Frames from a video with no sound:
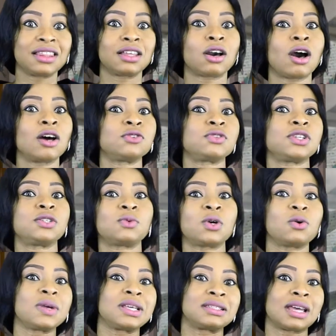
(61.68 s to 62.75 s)
in the country's
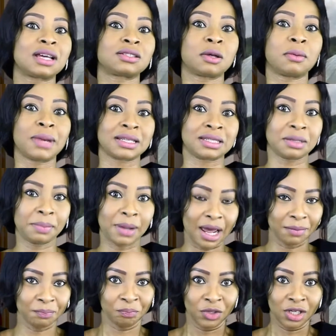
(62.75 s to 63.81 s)
railway sector master
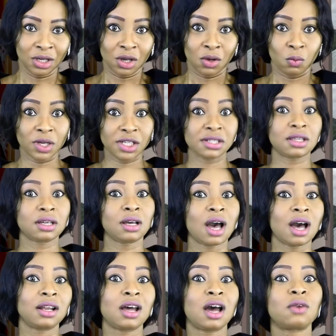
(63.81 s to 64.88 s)
plan, which the
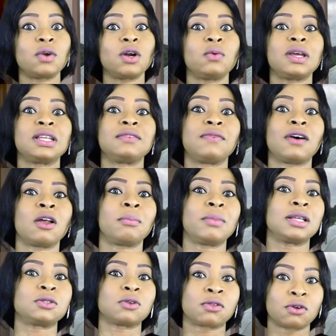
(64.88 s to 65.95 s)
Ghana Railway
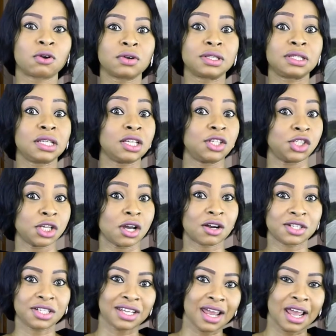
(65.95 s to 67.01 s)
Development Authority
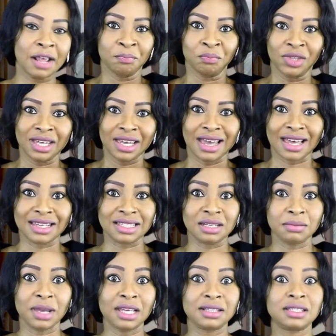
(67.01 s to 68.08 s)

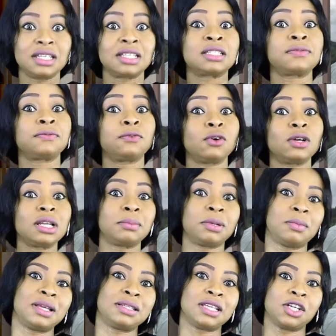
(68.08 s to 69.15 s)
estimates its full
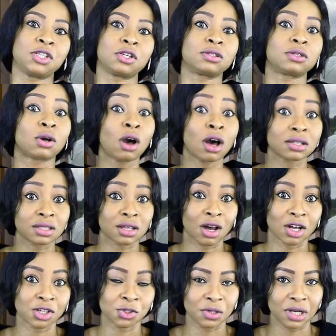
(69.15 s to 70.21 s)
implementation to cost the
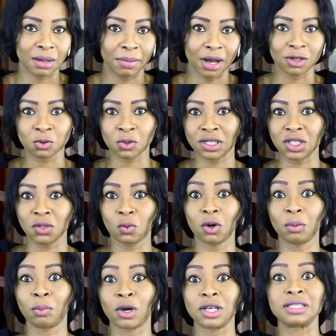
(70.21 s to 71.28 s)
country about
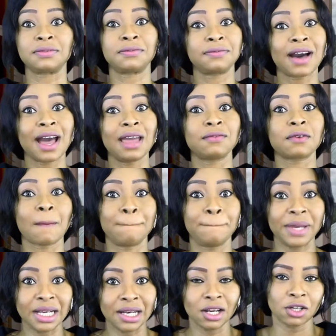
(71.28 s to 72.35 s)
$21.5
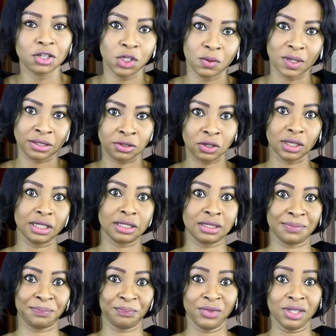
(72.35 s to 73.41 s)
billion.
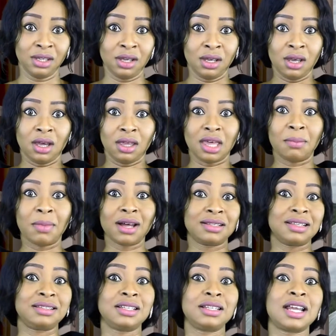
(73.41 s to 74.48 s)
The amount
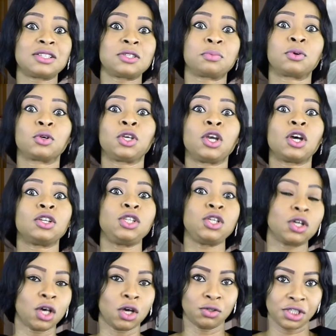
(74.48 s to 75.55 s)
is needed to procure
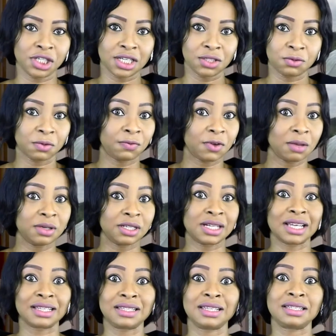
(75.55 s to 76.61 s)
new coaches, refurbish
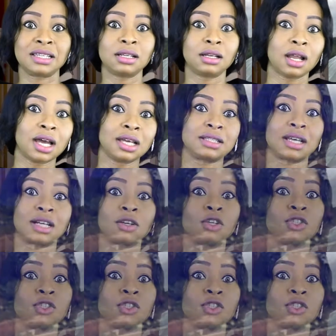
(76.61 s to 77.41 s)
existing lines, and